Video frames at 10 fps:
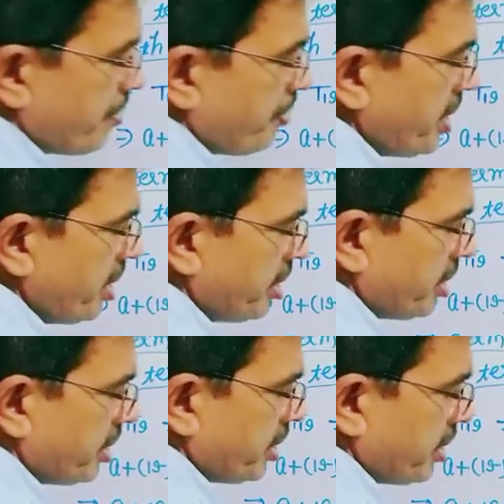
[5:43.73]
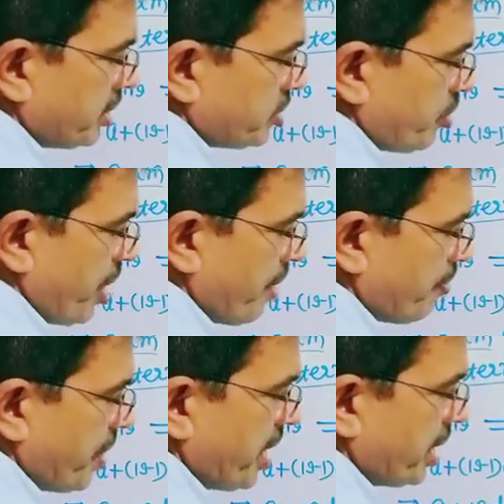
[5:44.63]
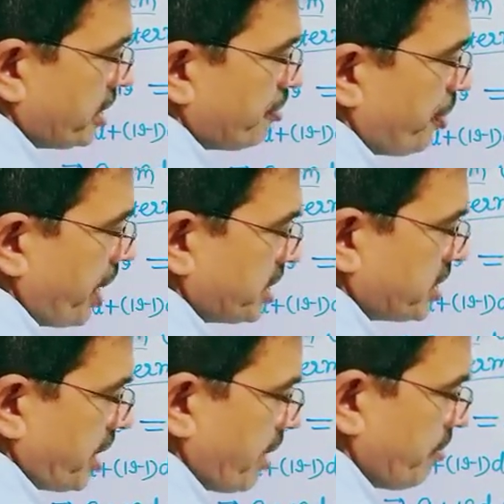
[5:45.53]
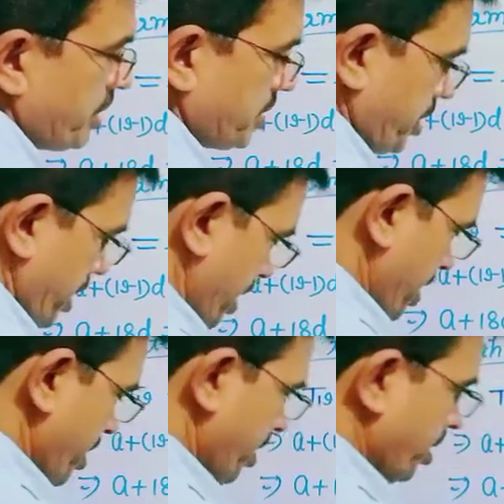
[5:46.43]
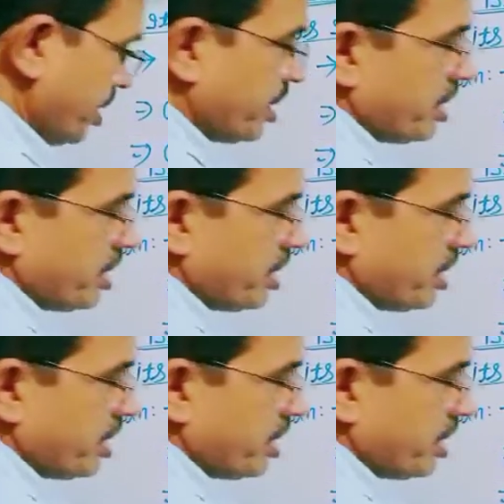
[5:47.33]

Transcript: is AP? So AP is first term is 3